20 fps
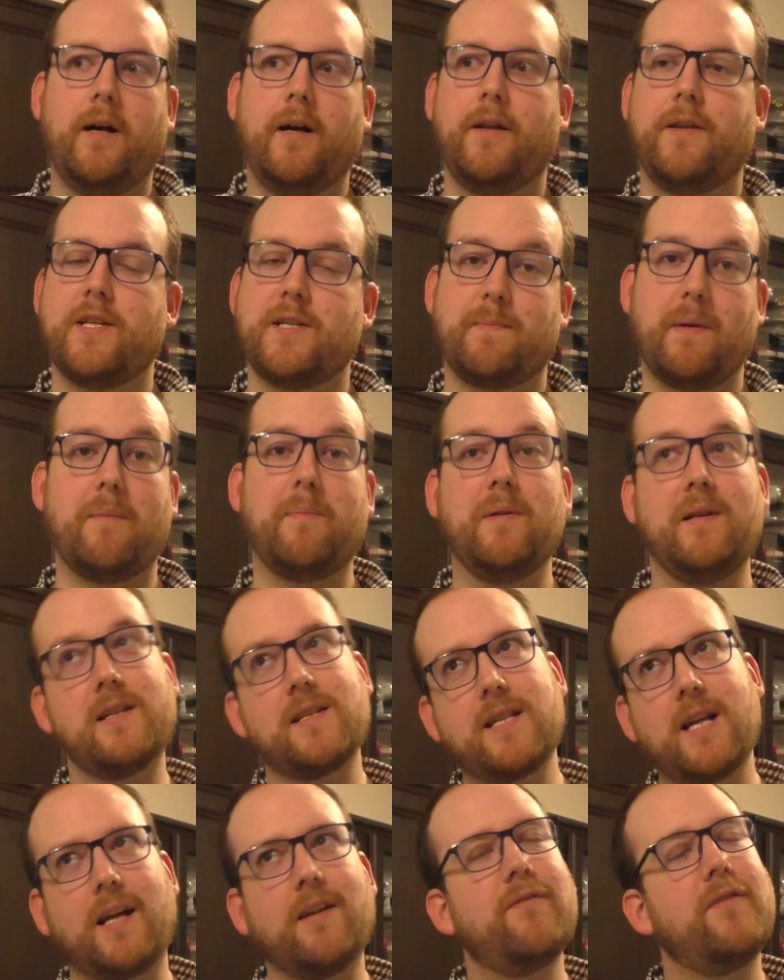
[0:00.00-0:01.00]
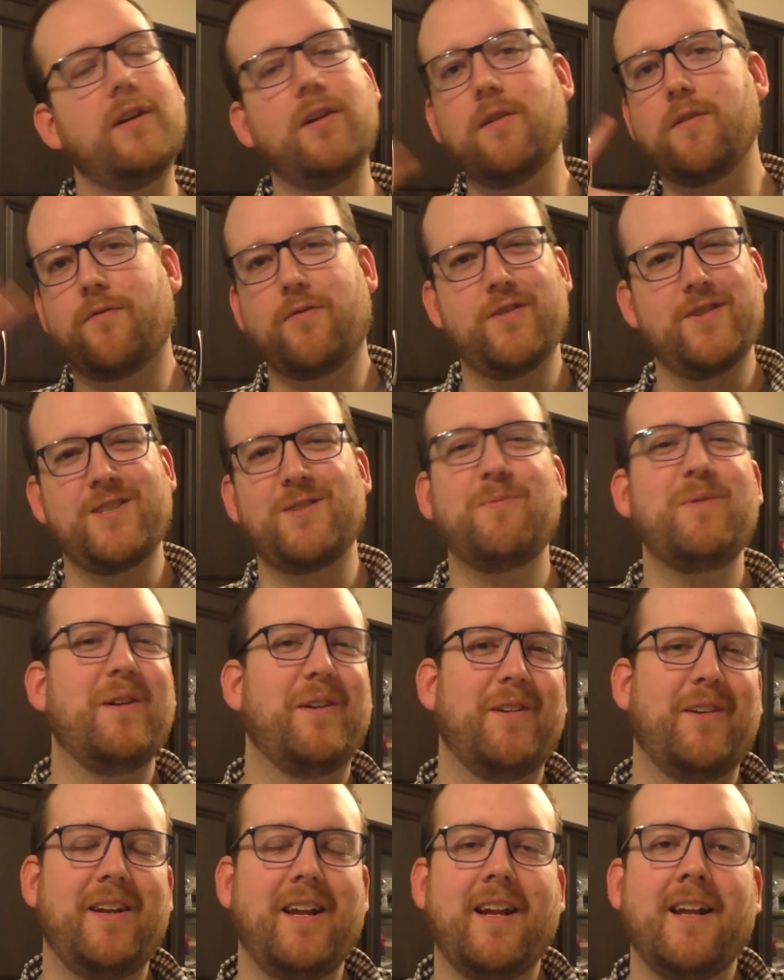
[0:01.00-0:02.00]
This might be the second video of the first. We
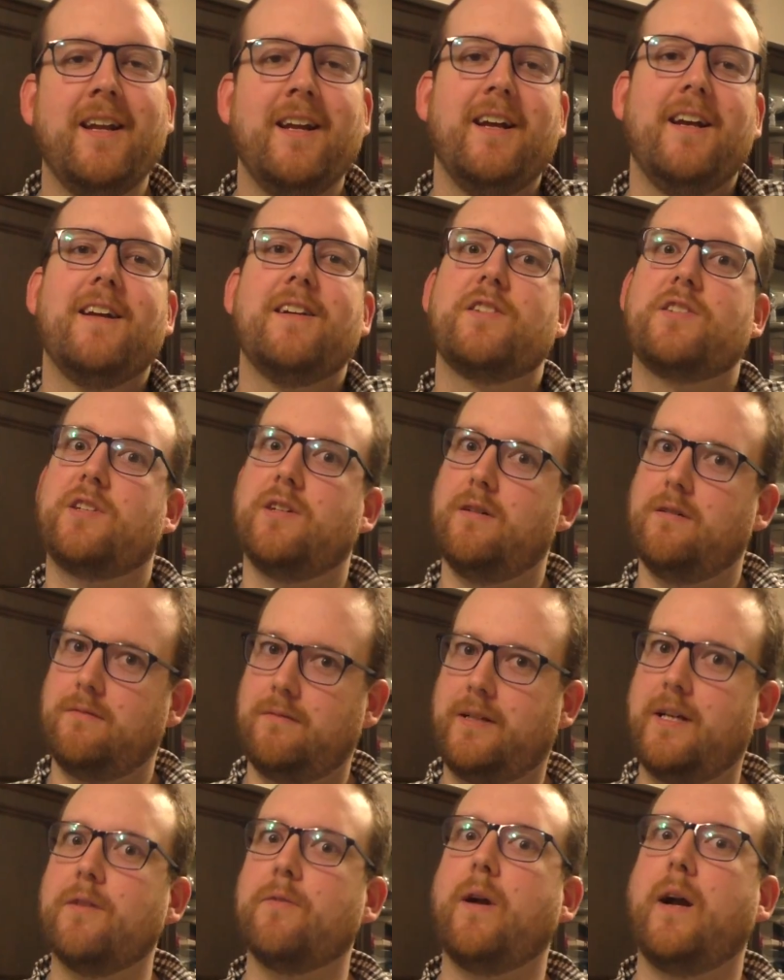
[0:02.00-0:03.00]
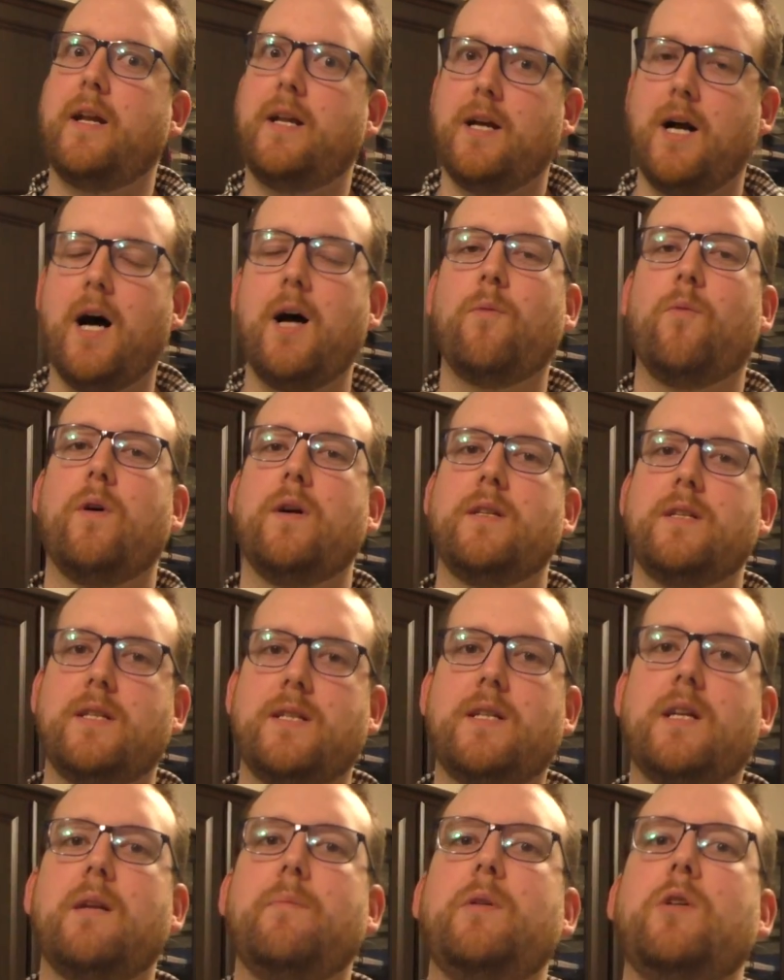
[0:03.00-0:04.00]
don't know yet. So get ready. Hot Ones
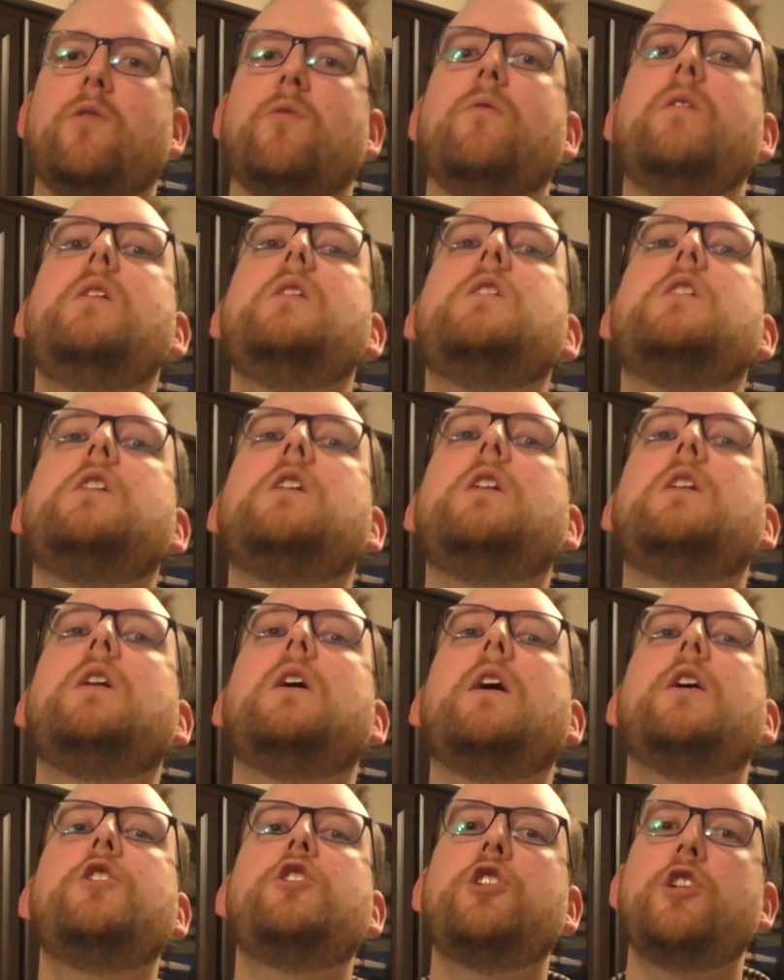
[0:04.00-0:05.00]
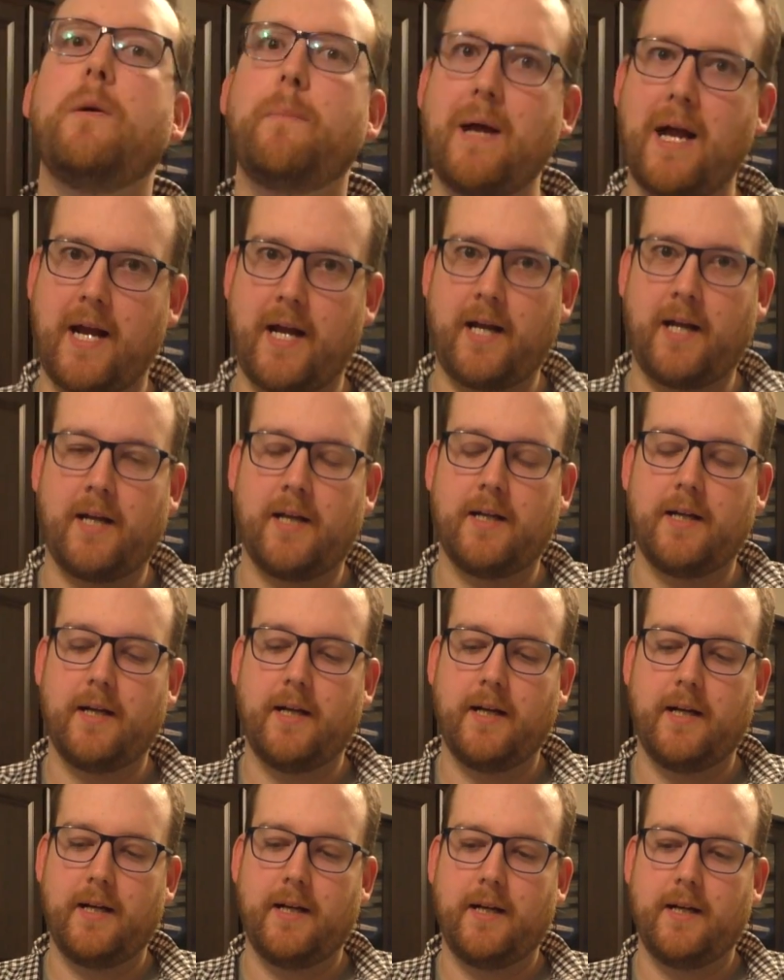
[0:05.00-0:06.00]
is going to be a real shebang.
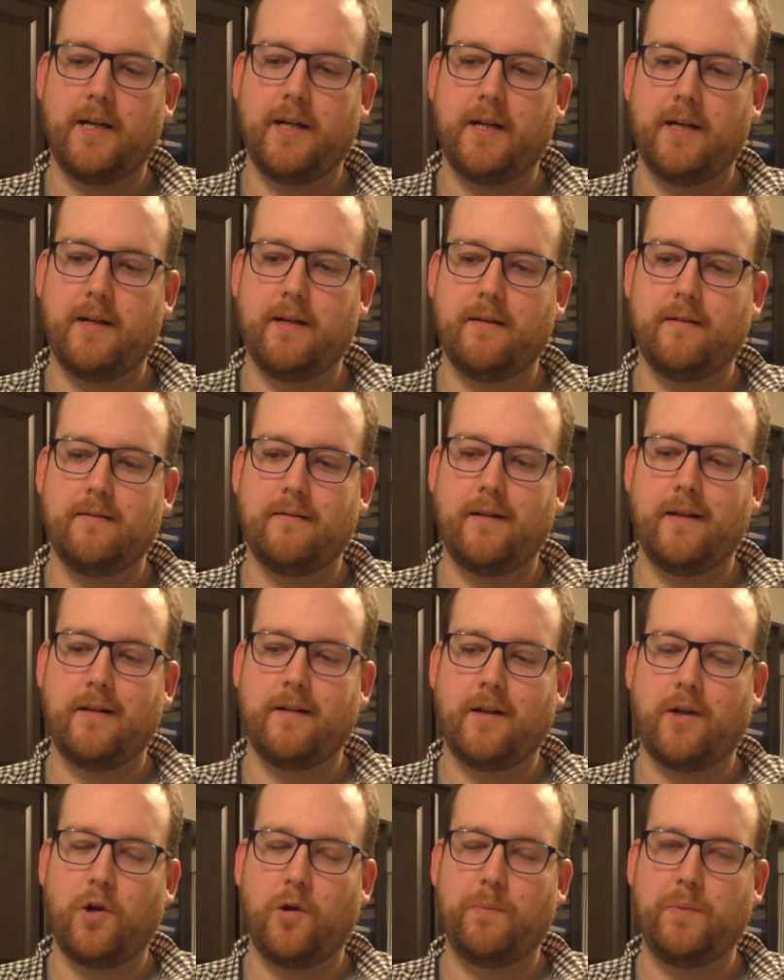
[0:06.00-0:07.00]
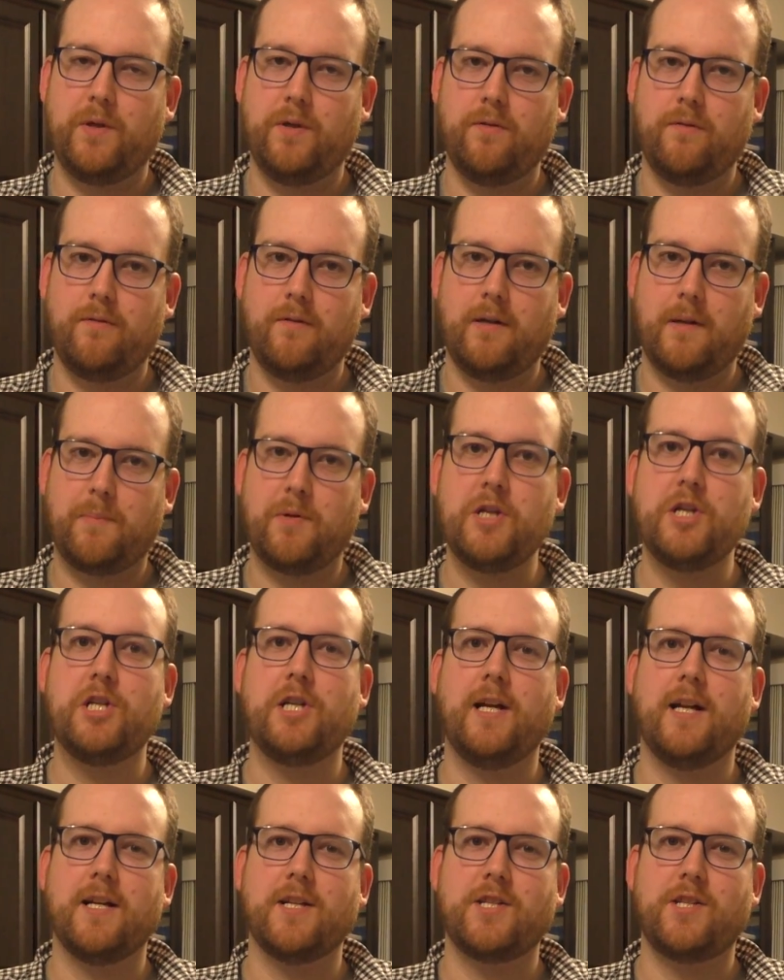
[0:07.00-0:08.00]
And I hope you
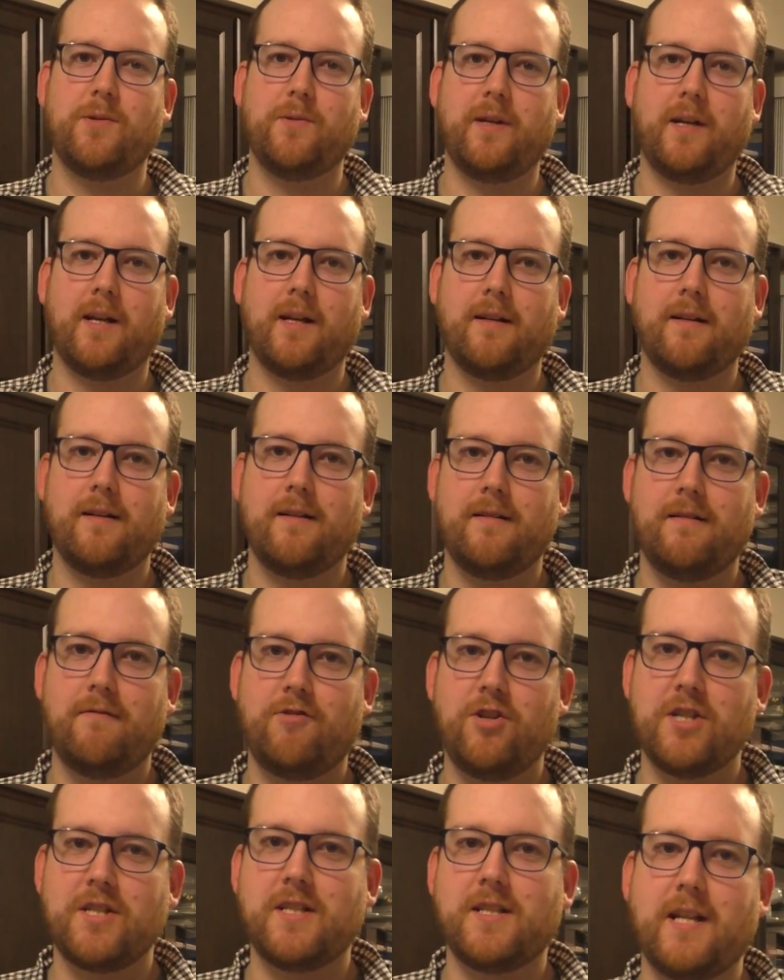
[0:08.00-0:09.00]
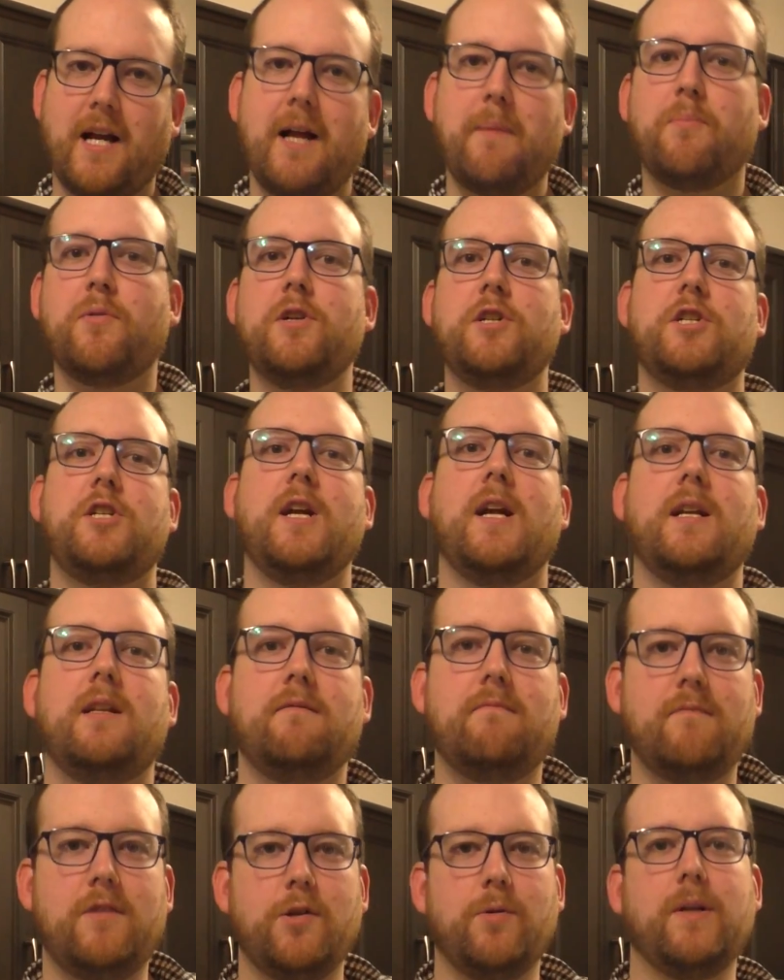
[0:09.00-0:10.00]
appreciate us doing it just as I appreciate
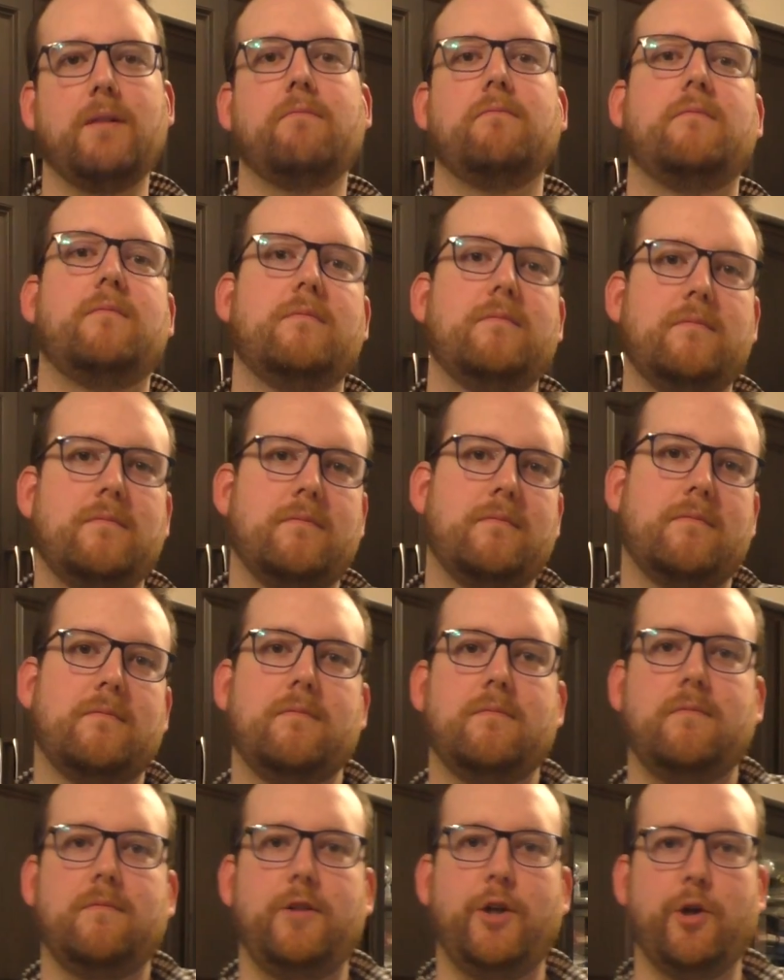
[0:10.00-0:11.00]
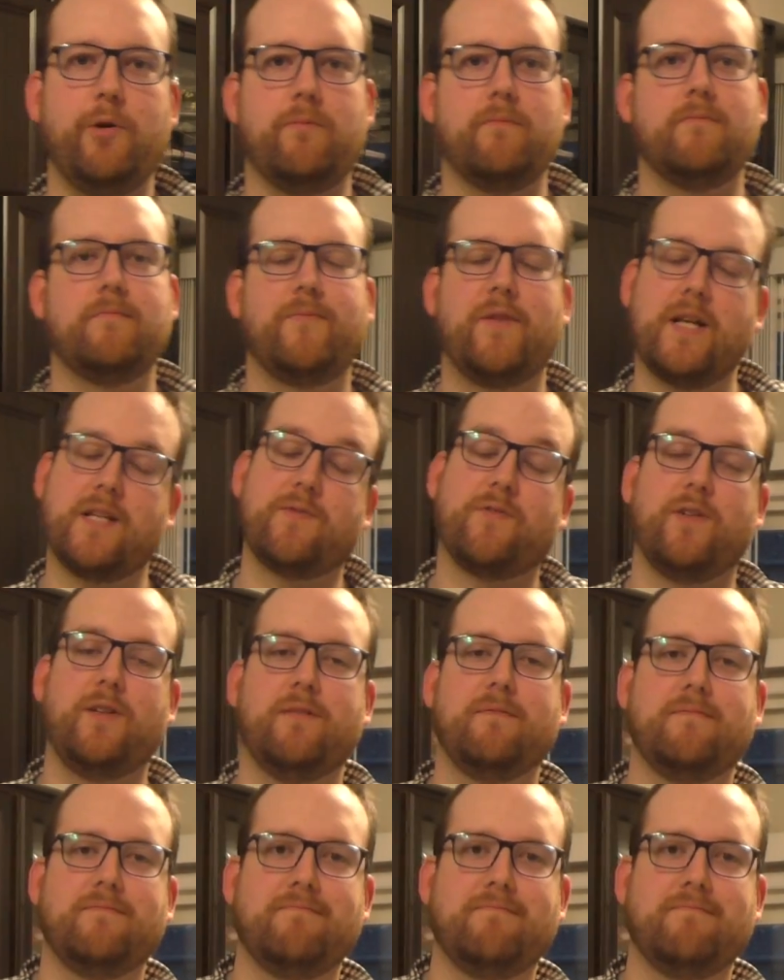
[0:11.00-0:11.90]
doing you. Thanks for you.